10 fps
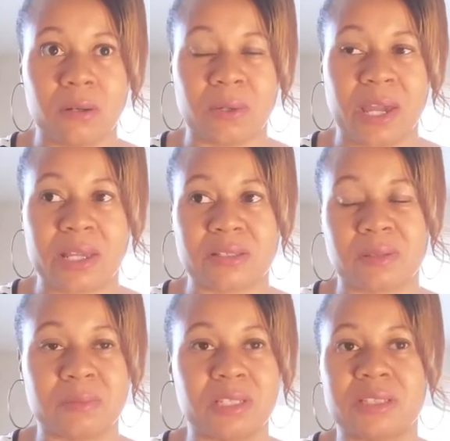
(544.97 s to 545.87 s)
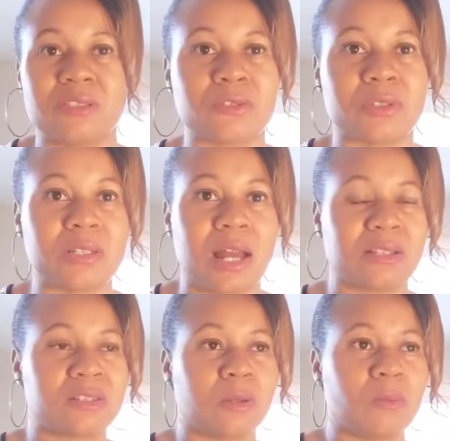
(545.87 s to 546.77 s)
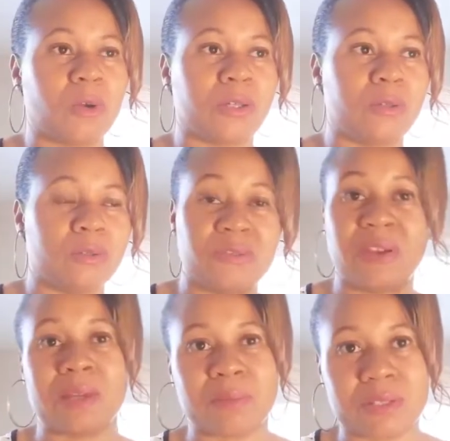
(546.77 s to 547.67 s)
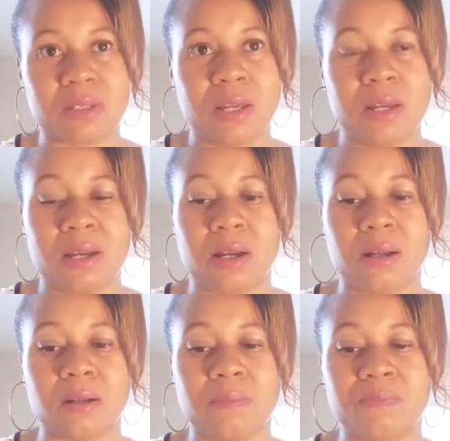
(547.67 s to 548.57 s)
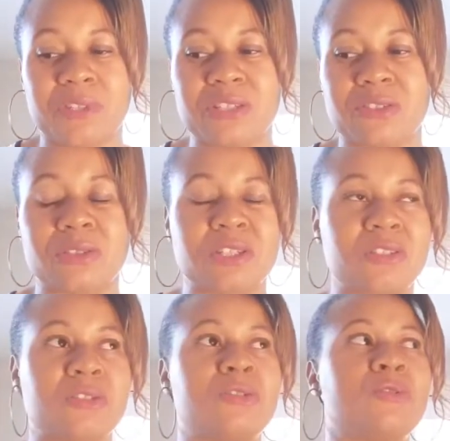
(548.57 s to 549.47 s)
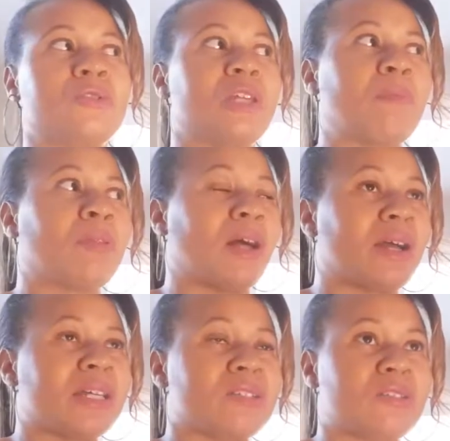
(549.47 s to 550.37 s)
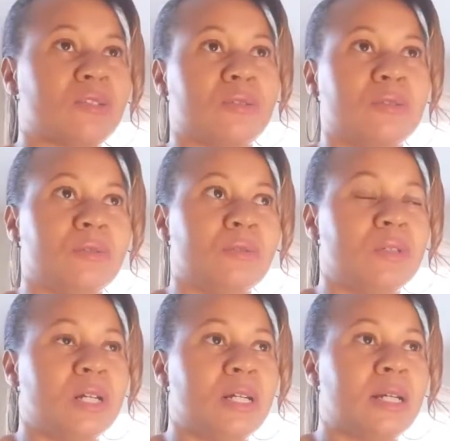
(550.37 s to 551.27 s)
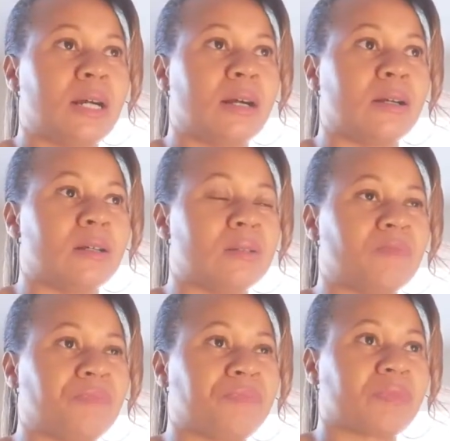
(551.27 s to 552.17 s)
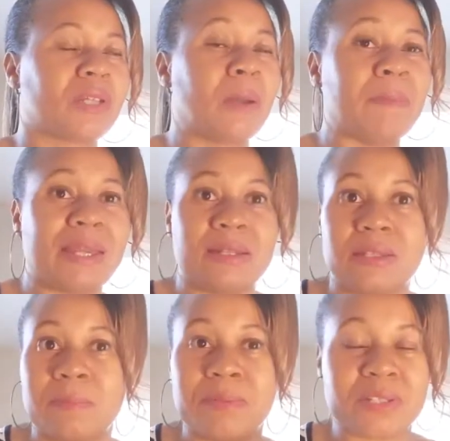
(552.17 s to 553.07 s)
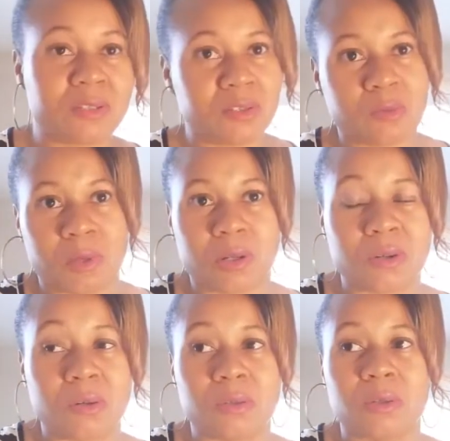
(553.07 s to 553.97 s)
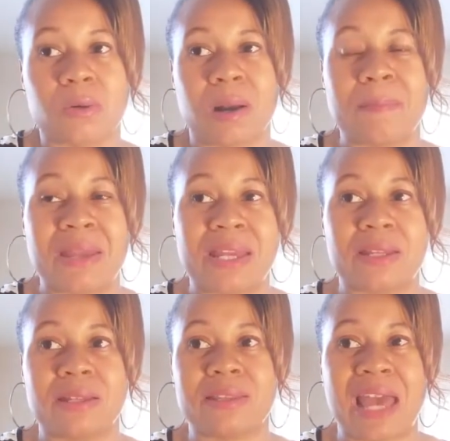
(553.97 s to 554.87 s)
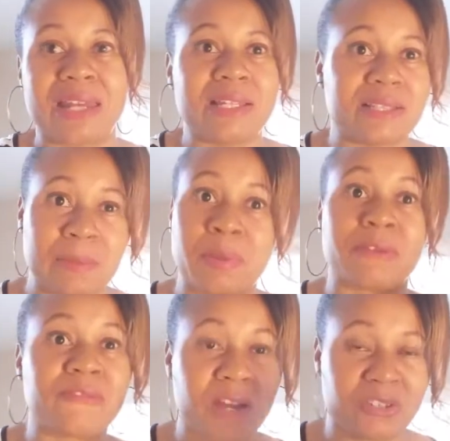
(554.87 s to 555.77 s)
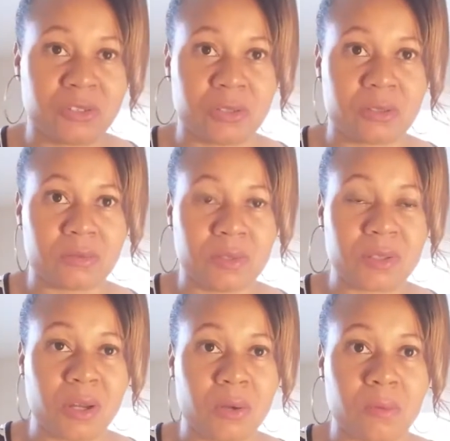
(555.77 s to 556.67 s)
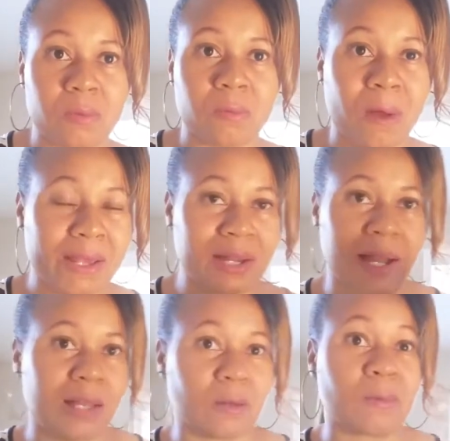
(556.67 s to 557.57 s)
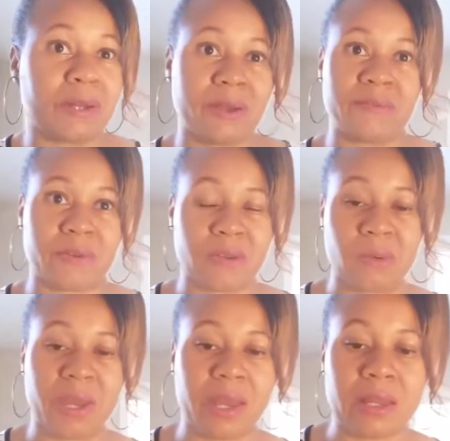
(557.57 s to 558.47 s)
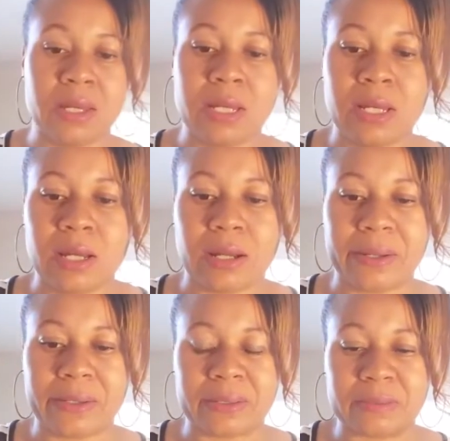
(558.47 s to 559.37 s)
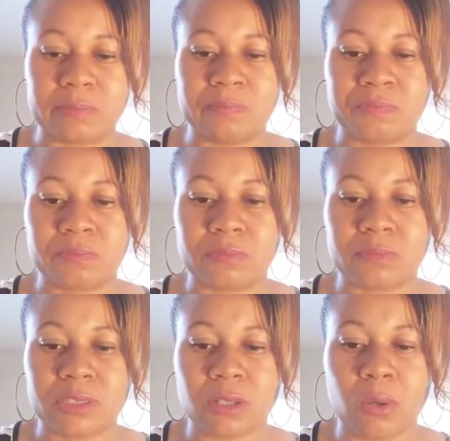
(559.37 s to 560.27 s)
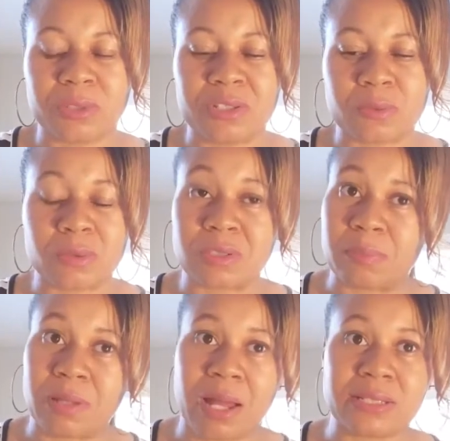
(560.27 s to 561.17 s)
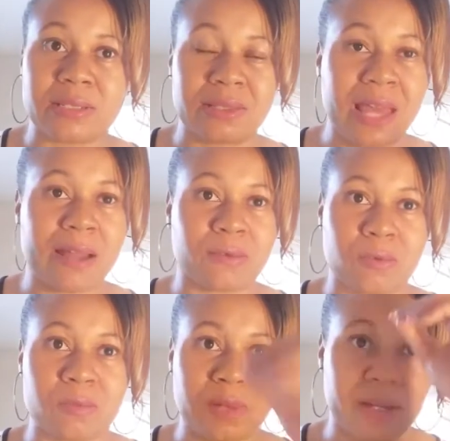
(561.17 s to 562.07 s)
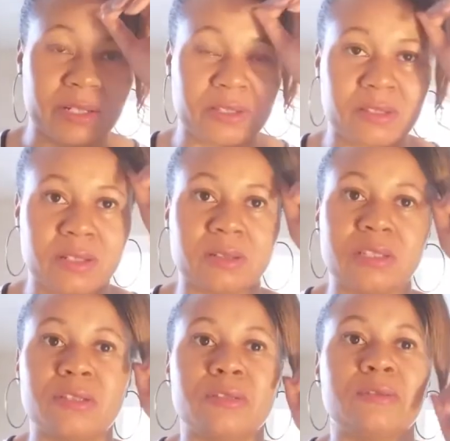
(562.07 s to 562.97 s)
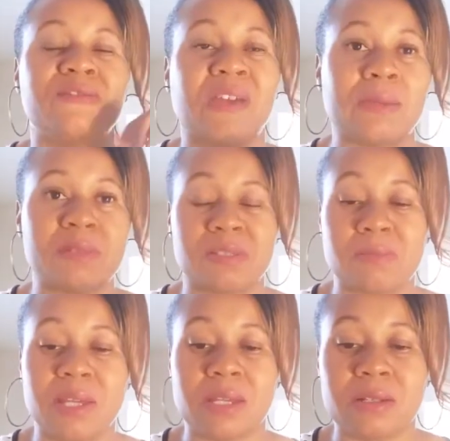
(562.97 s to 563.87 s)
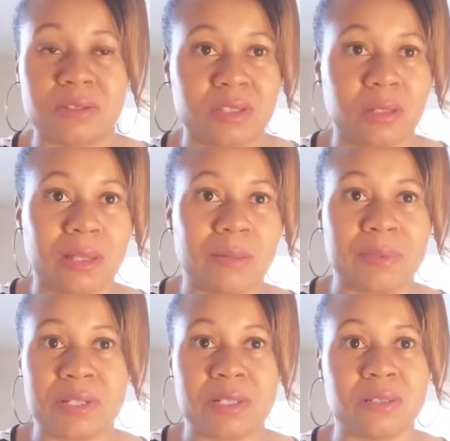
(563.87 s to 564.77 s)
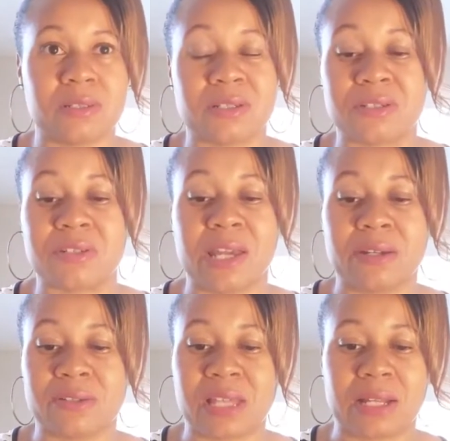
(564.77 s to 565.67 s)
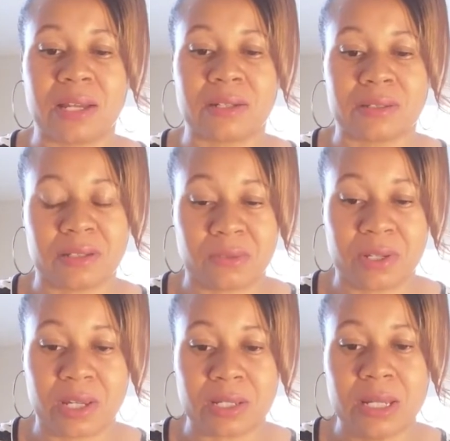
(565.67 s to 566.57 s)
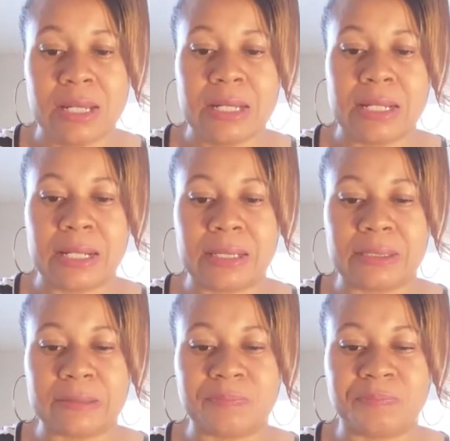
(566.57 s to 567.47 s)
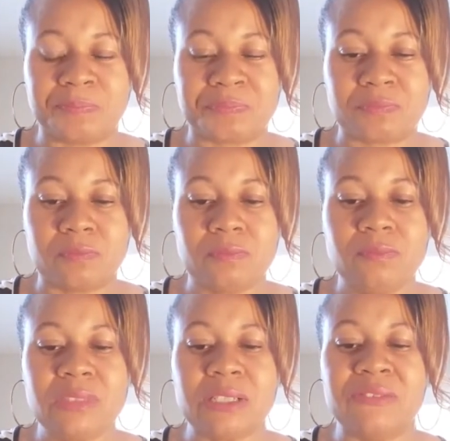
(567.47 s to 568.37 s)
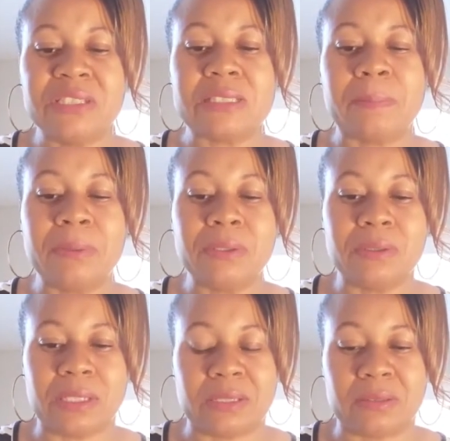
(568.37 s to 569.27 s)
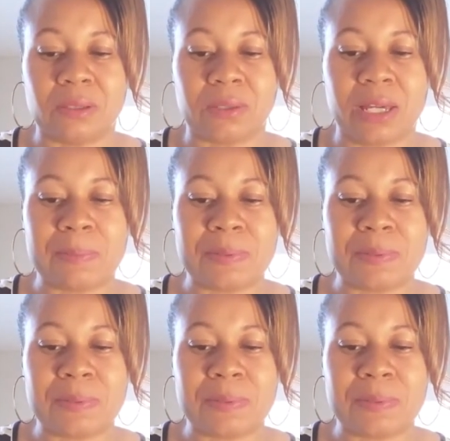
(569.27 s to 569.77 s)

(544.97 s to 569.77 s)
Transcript: Okay, so it's usually not someone who's famous. Um, it's this is usually applying to um, a man in the business world or a man that is a professional. You know, white collar, whatever. Okay. Um, so these rules apply to that group, not necessarily to famous men, celebrities, entertainers, that kind of thing. Okay. Um, visibility. Okay.